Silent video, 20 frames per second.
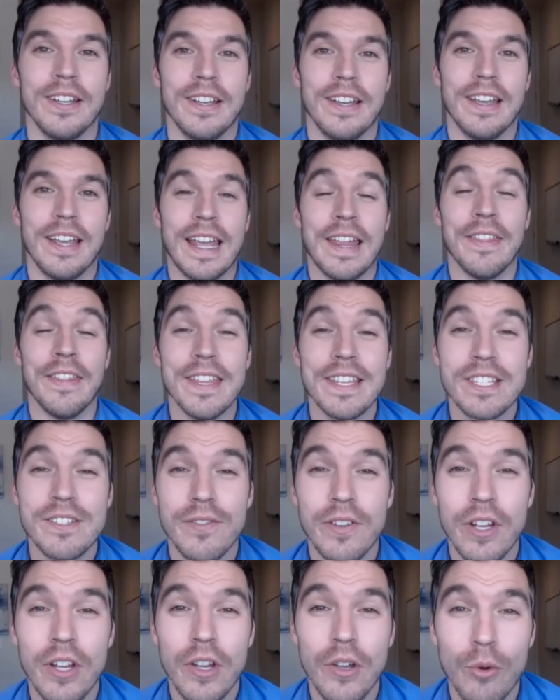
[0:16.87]
In this
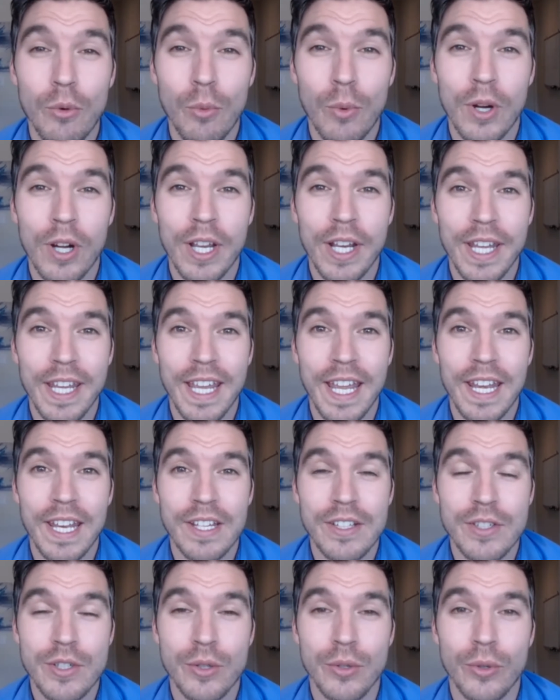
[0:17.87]
video, we're going to get
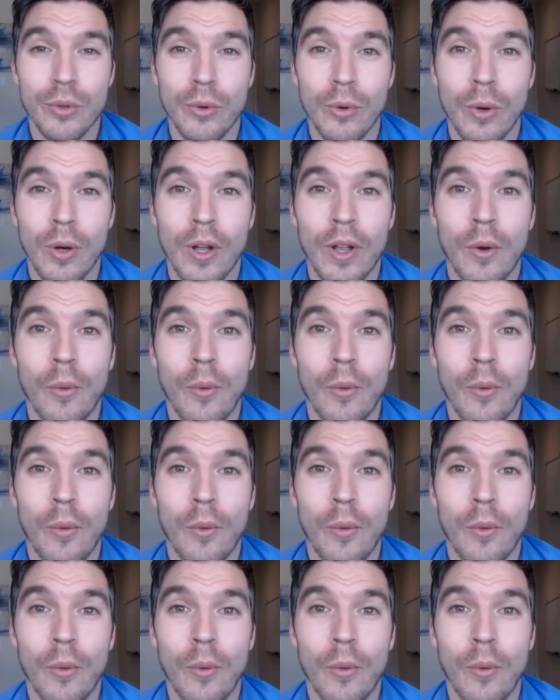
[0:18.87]
into